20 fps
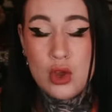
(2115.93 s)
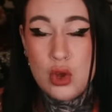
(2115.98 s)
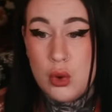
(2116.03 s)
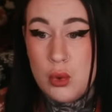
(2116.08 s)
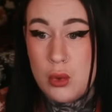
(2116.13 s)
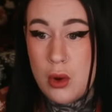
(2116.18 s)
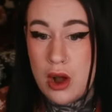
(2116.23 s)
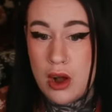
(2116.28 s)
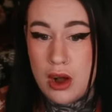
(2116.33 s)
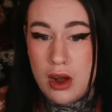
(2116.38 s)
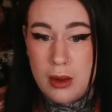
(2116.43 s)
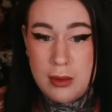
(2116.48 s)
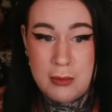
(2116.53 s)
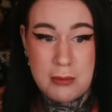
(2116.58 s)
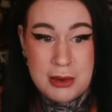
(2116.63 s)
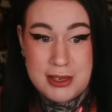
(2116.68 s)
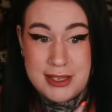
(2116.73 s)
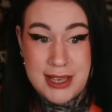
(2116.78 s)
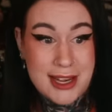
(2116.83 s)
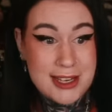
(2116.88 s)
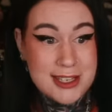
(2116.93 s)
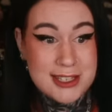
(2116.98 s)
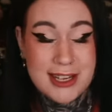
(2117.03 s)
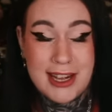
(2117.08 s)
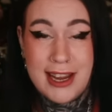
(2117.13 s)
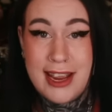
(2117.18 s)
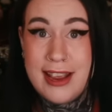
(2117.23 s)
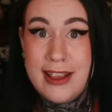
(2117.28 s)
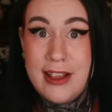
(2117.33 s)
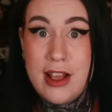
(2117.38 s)
who are
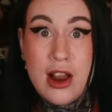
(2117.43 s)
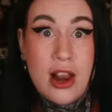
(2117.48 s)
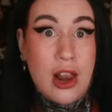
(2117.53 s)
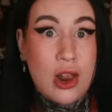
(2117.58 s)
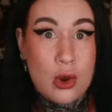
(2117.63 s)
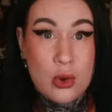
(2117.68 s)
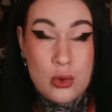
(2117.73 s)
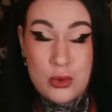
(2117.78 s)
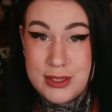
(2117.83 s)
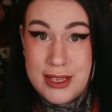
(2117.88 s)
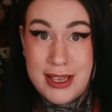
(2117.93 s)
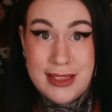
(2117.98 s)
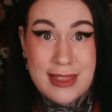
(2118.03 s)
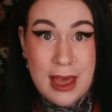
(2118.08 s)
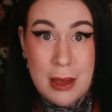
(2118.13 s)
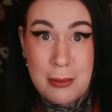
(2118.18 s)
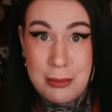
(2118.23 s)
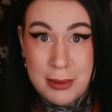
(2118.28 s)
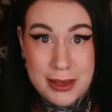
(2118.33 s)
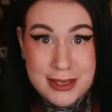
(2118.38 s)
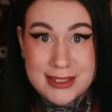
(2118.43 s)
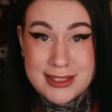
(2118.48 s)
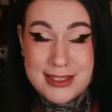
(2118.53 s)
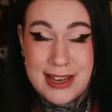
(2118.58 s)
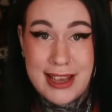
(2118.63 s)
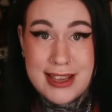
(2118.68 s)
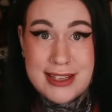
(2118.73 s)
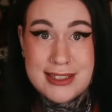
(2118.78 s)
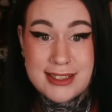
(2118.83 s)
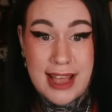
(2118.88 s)
potentially losing their
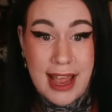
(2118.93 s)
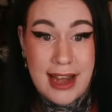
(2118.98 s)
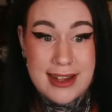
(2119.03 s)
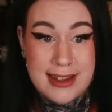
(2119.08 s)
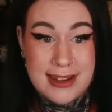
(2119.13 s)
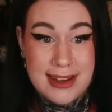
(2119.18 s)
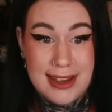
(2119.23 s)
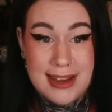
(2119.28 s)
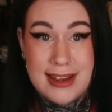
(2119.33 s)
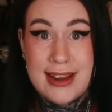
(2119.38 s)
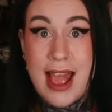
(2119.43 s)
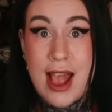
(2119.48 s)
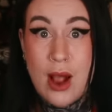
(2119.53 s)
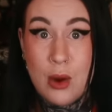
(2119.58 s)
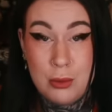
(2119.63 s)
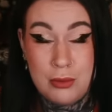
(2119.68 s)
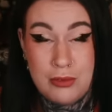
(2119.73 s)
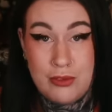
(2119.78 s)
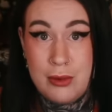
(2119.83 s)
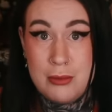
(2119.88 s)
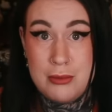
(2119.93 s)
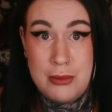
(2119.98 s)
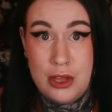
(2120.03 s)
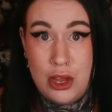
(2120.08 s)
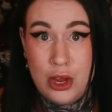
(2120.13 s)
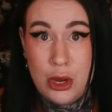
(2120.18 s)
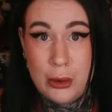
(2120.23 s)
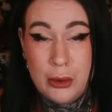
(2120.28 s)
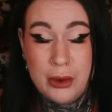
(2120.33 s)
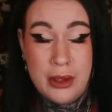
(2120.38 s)
business and need help from
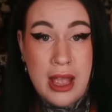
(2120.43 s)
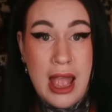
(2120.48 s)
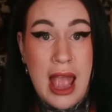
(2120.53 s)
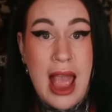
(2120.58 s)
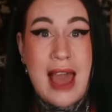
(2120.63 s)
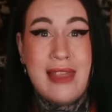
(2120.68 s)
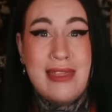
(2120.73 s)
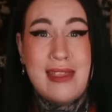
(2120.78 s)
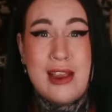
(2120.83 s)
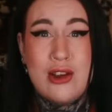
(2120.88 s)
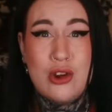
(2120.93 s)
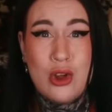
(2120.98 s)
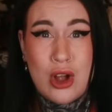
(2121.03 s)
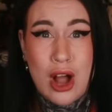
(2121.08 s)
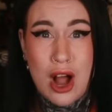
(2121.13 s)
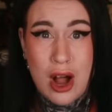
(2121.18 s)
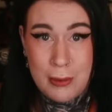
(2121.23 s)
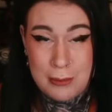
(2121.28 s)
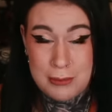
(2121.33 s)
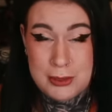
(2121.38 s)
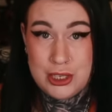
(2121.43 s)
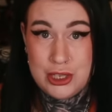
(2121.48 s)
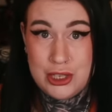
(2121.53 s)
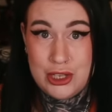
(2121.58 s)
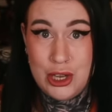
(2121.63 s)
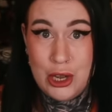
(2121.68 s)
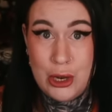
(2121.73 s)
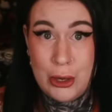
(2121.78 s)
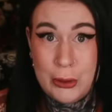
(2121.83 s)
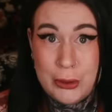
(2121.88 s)
you, and they look up to
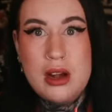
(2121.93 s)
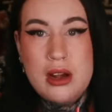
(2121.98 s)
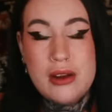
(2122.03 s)
you?